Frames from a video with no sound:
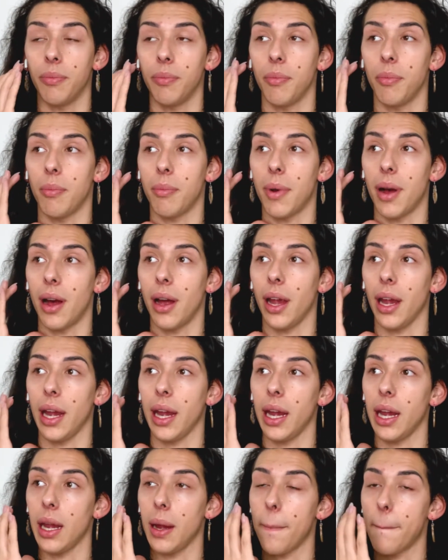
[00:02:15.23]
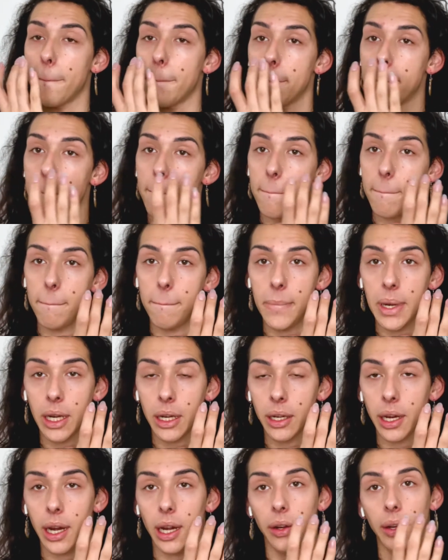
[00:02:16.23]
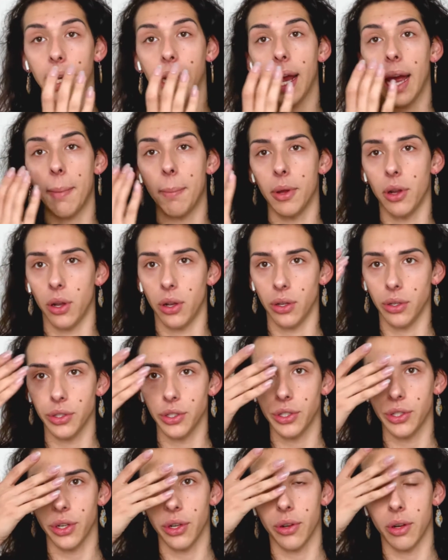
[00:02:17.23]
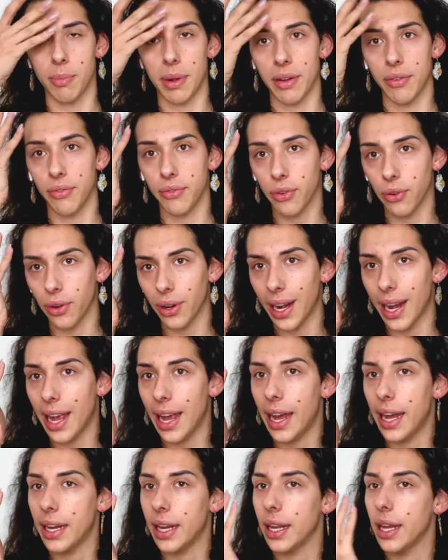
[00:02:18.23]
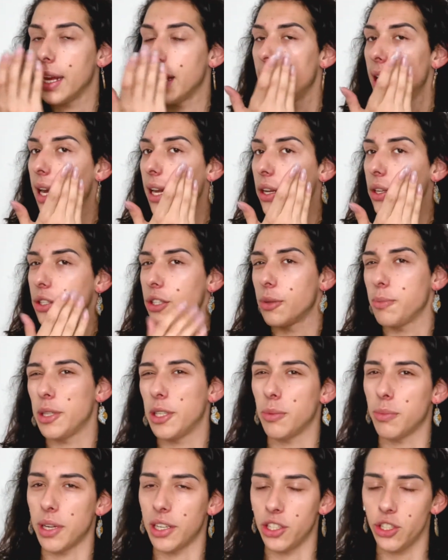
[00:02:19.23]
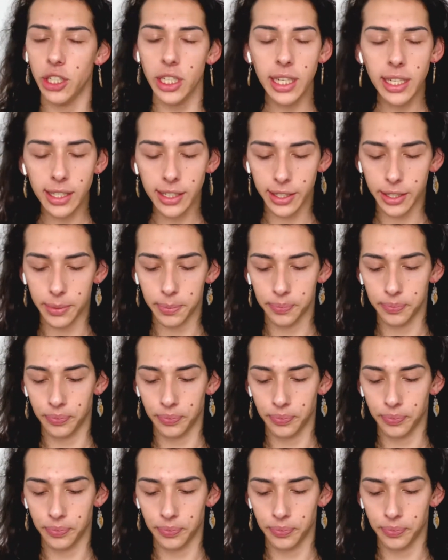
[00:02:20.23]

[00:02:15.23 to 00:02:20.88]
my beard area, but also on my forehead and also a bit on my cheeks.